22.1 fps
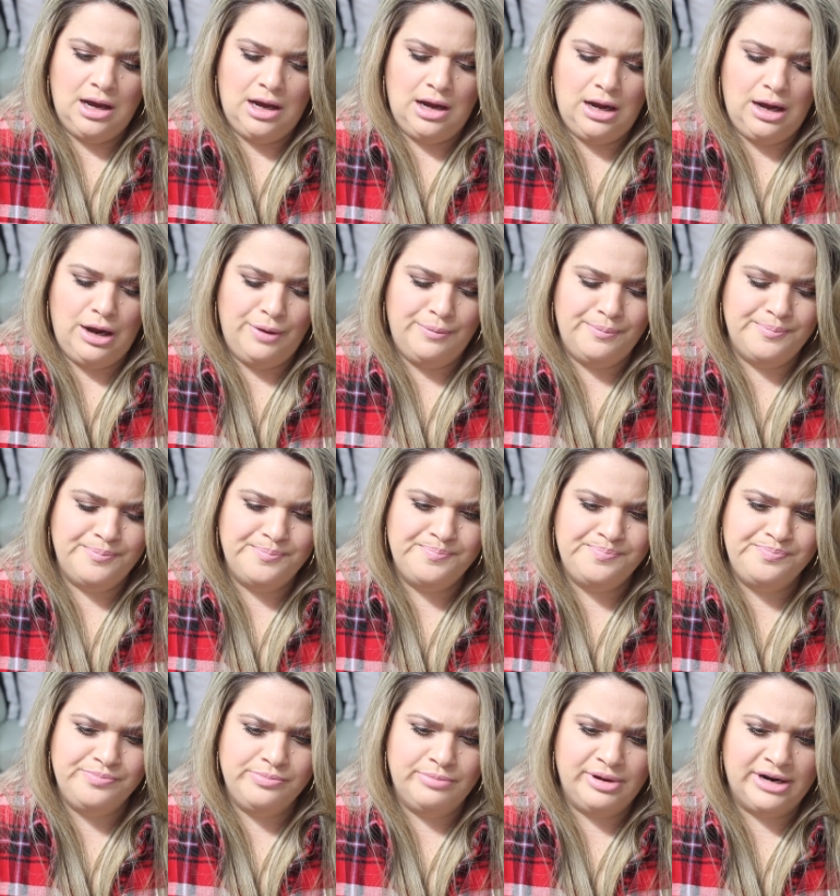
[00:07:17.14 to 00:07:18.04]

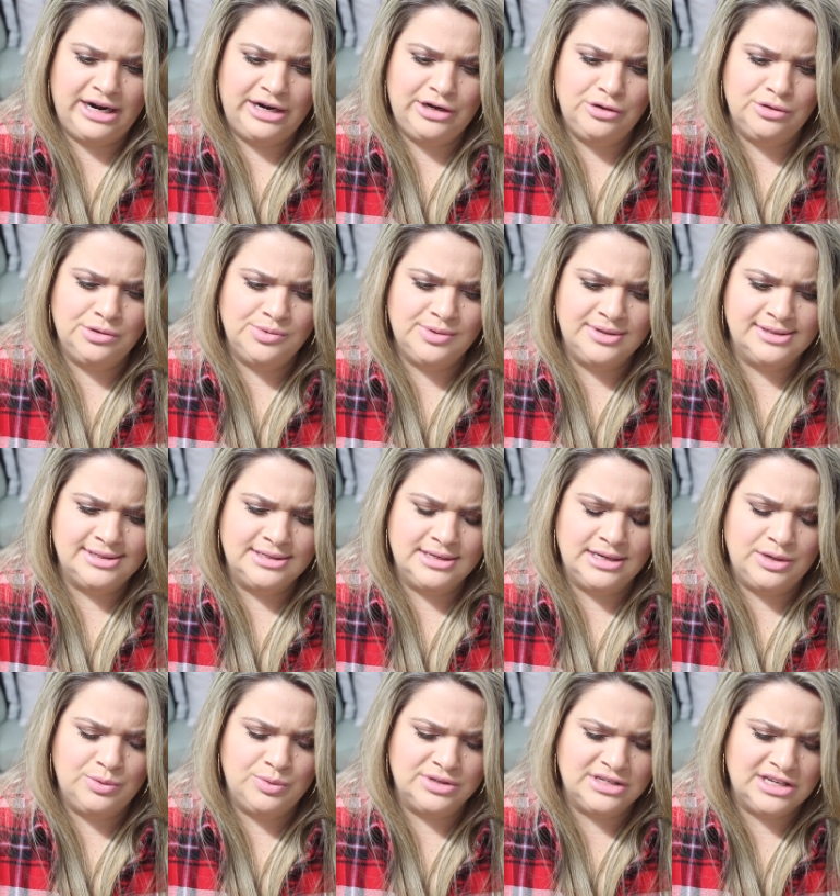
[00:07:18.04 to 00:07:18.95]
Um, but I know it was
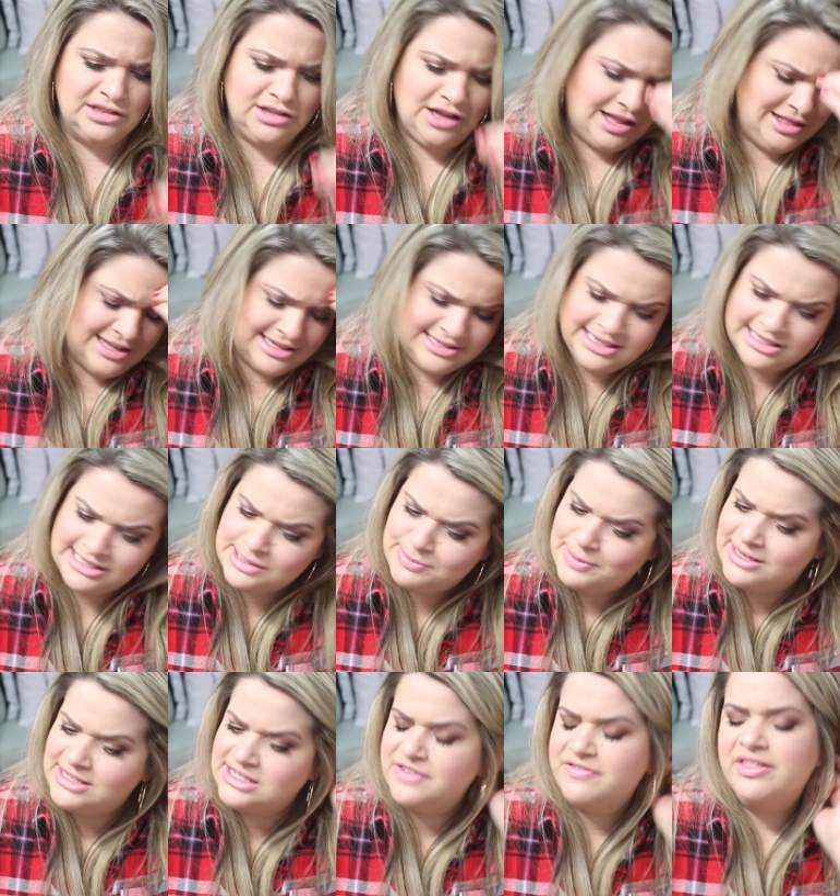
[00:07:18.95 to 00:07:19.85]
it was a lot less
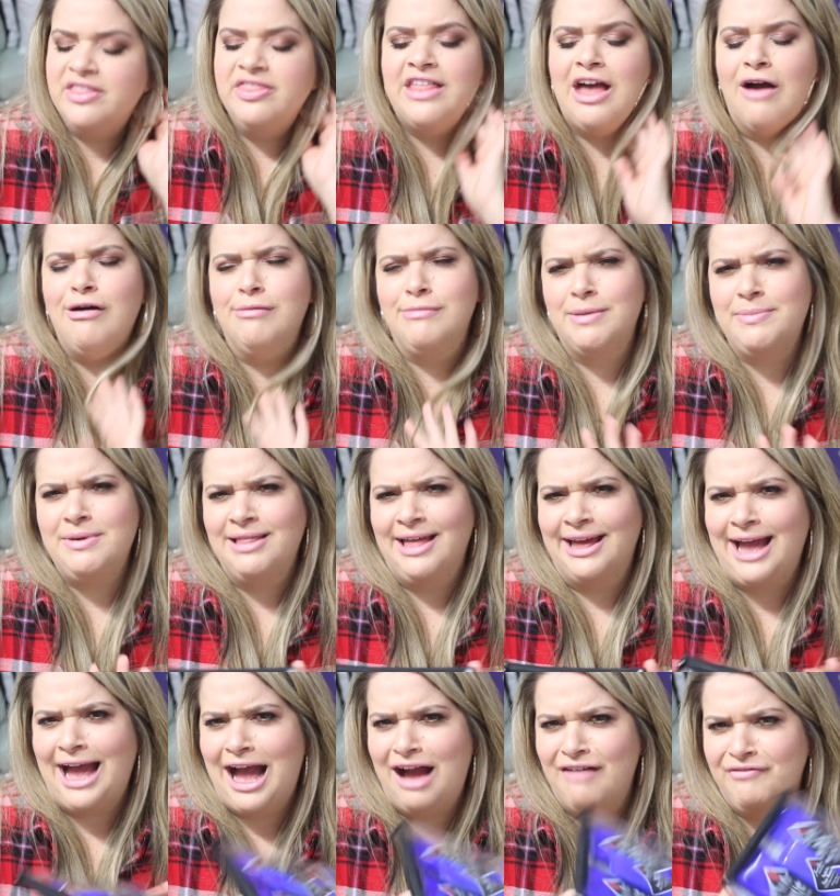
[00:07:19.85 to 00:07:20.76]
expensive than that one. Maybe
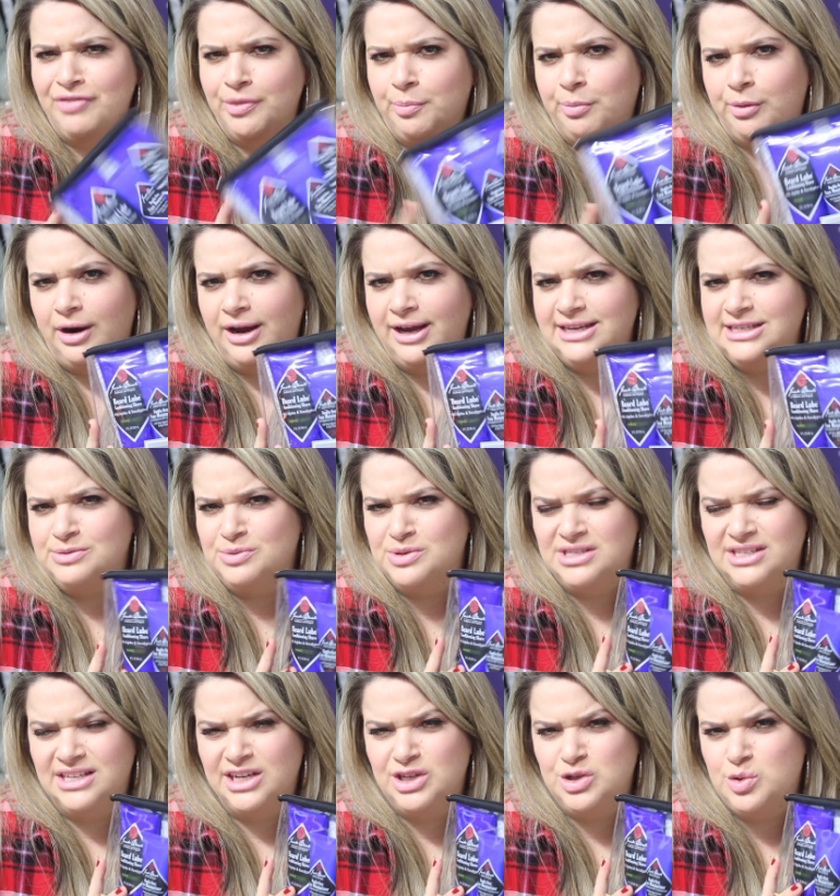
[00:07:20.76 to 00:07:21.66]
like half the price
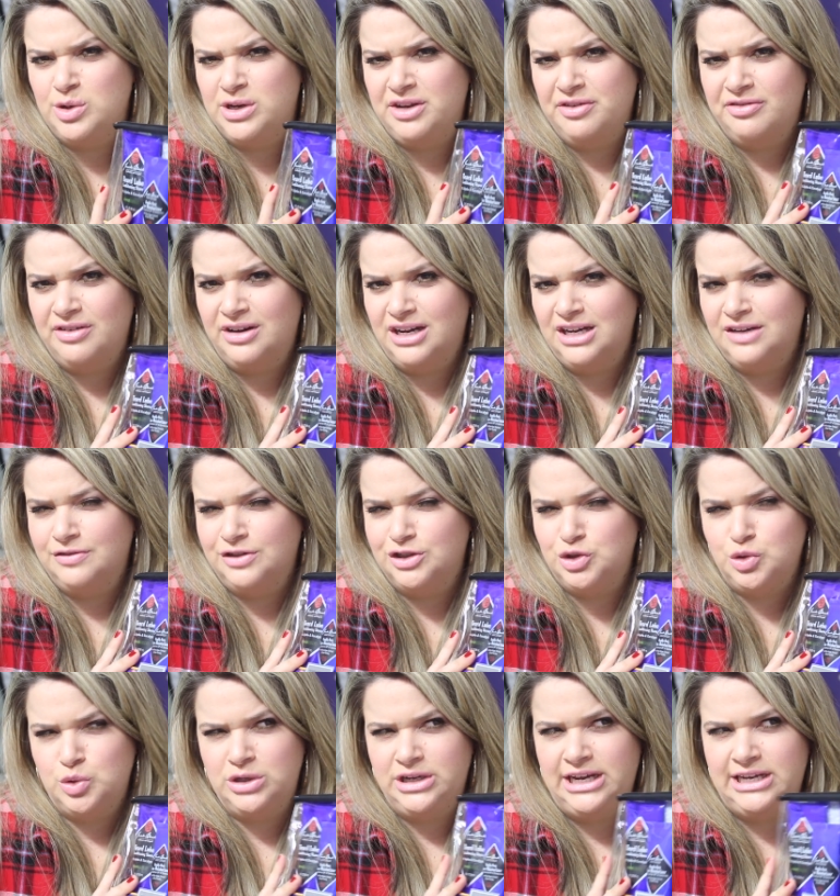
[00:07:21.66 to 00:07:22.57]
was like 25
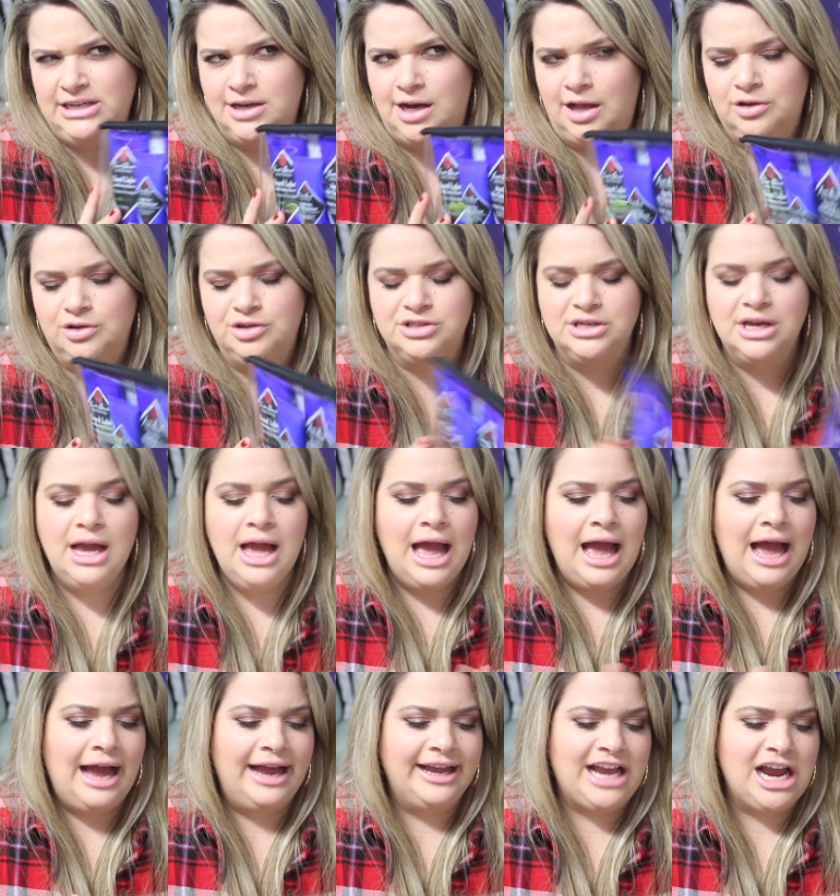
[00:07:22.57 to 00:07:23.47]
or $28.
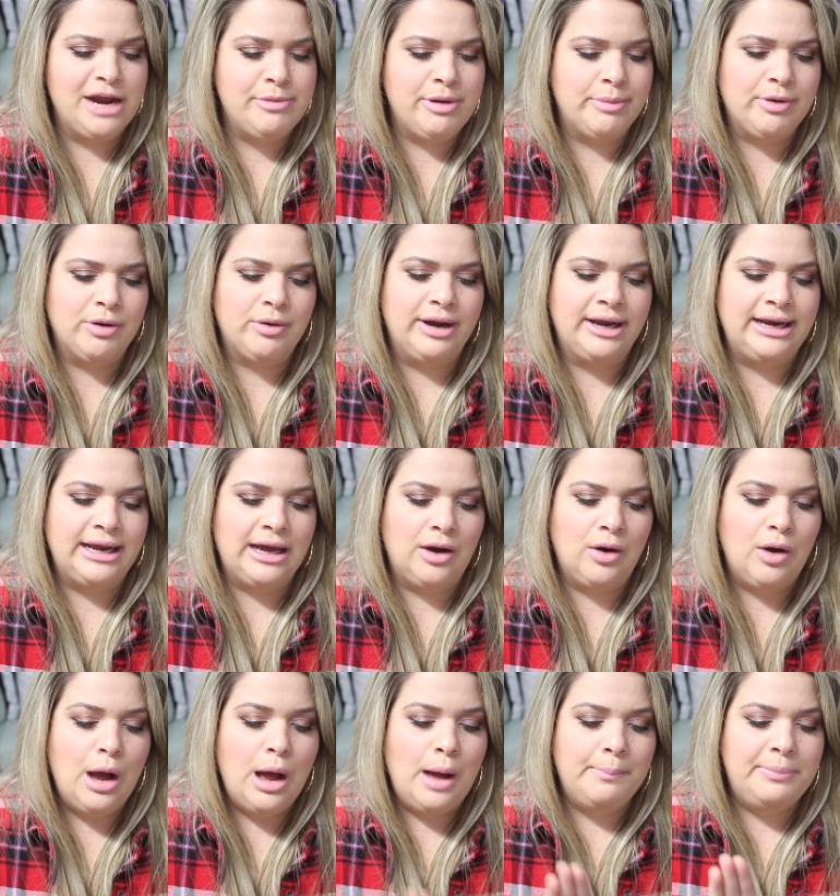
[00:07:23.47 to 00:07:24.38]
I can't remember right
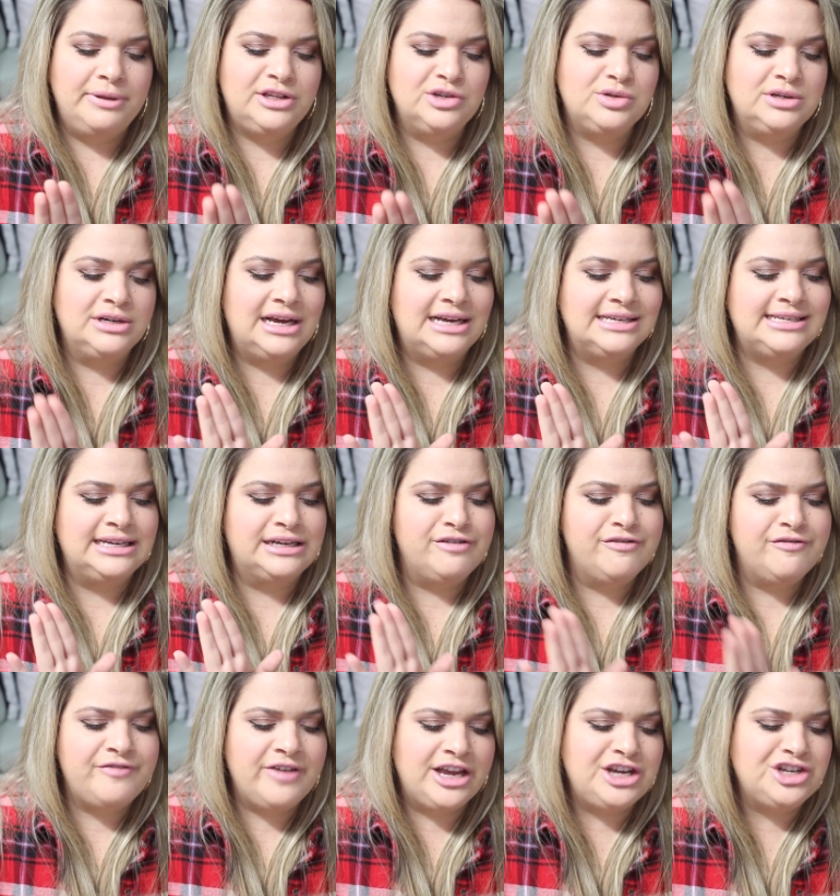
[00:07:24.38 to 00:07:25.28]
now. But this one has like
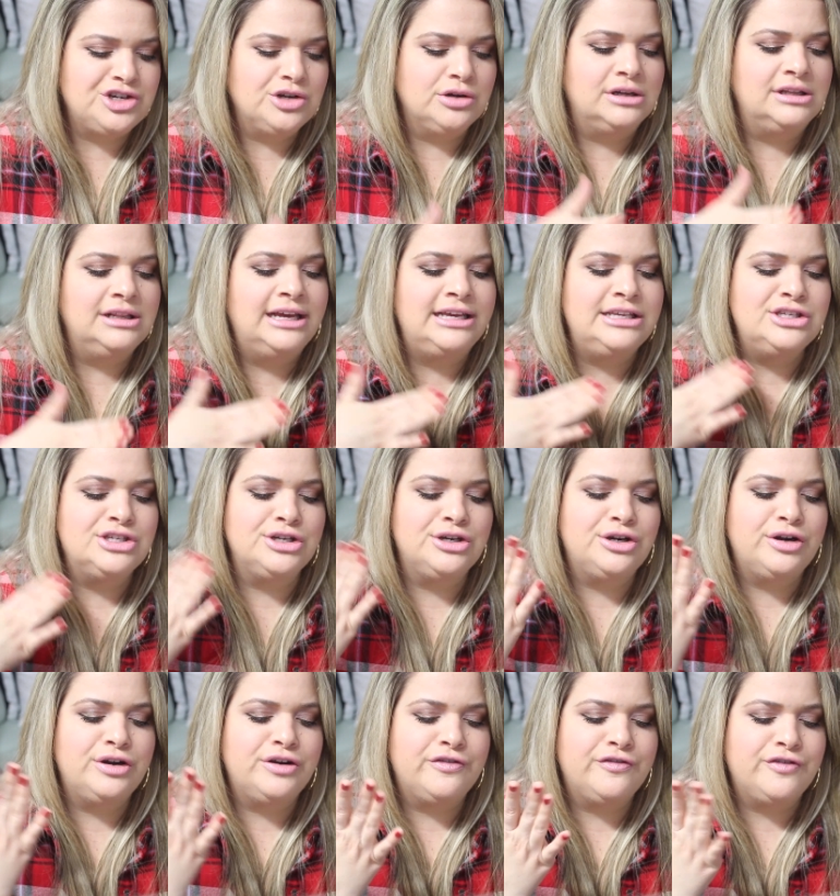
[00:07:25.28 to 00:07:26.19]
a facial
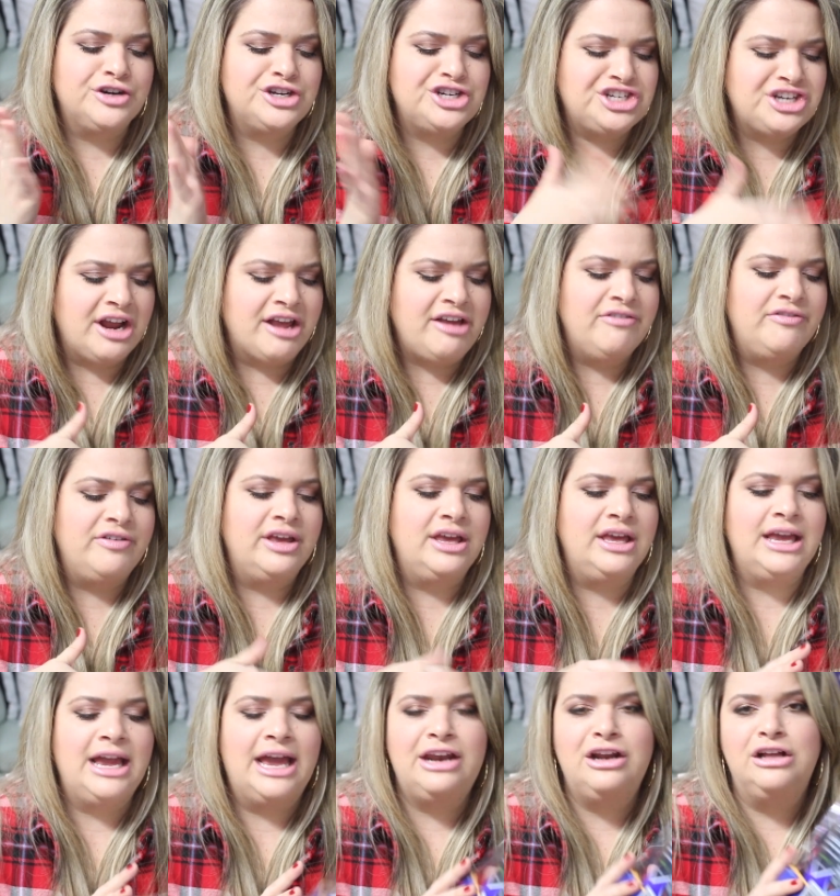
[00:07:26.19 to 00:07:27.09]
cleanser for
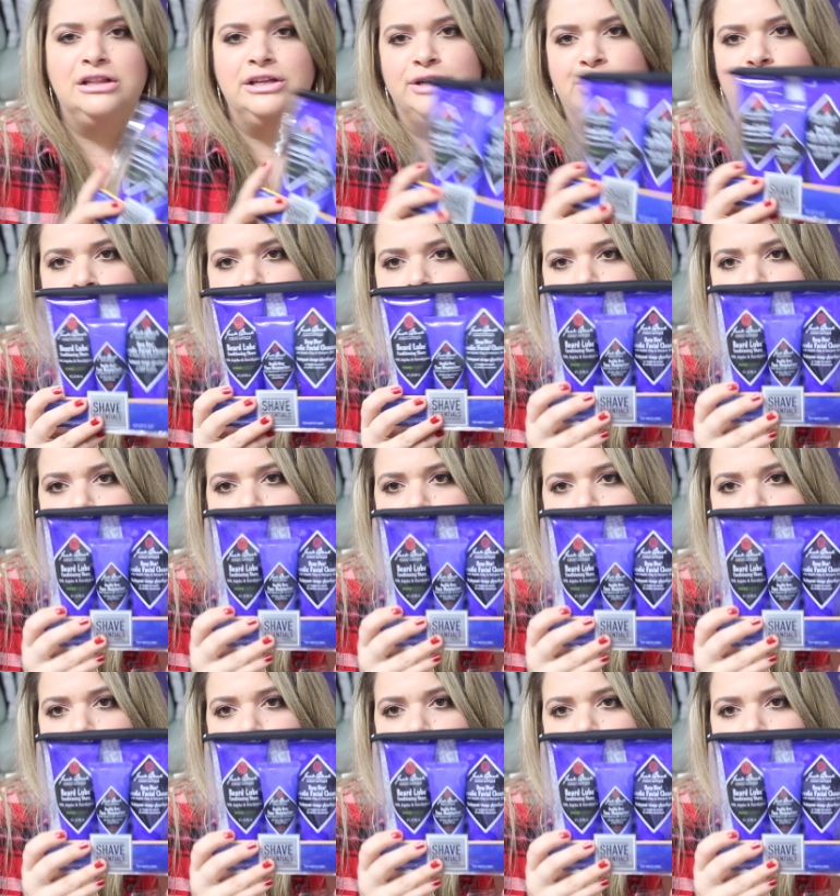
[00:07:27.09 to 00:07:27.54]
shaving and a little